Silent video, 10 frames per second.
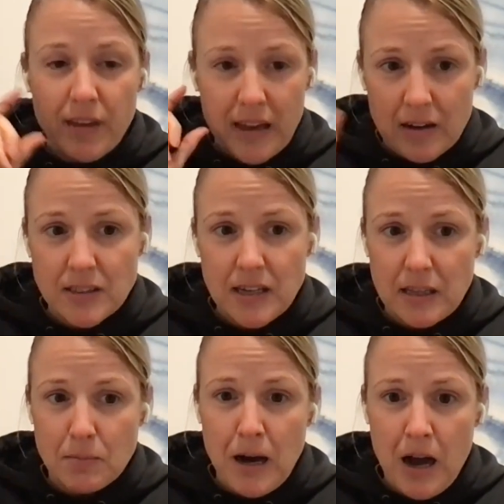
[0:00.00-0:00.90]
think
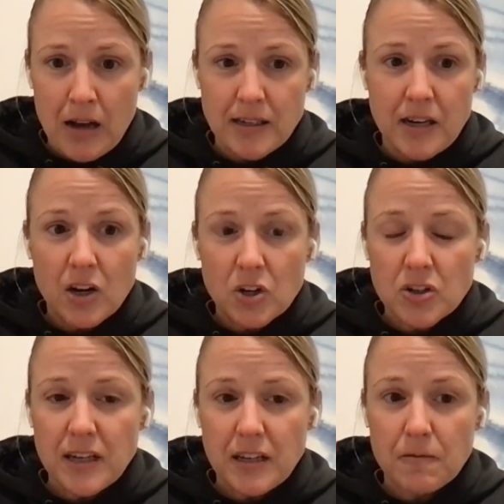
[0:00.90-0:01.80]
outside the box and
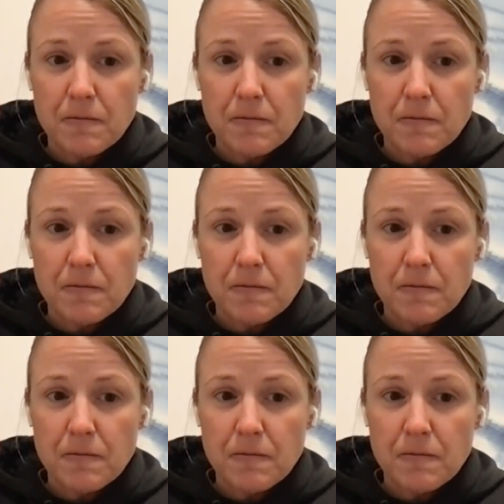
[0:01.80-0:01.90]
understand the